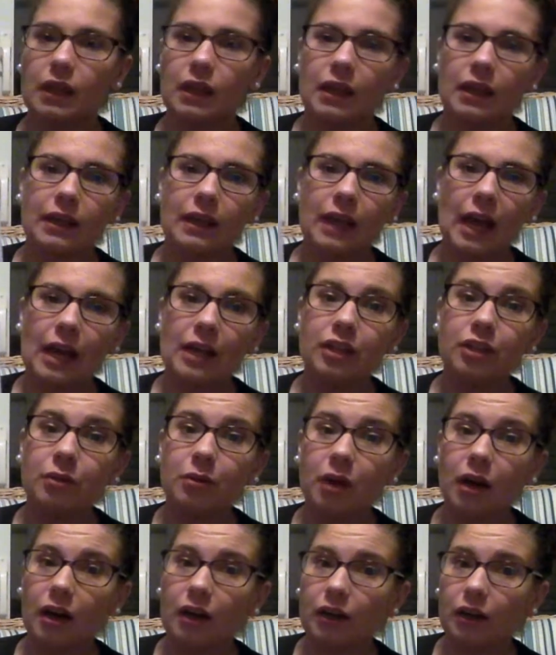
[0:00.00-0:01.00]
Can you
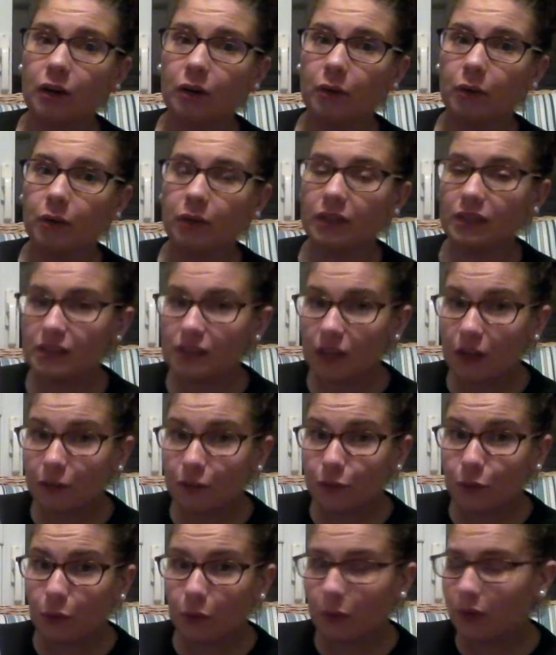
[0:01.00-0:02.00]
hug a horse? Of
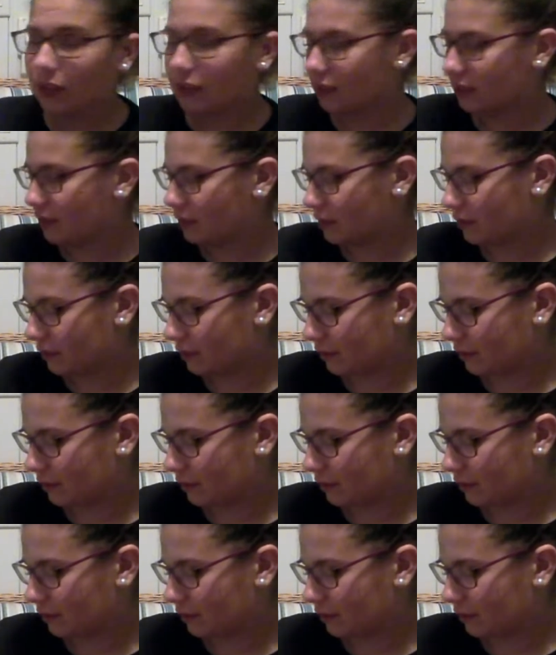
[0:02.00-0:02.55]
course!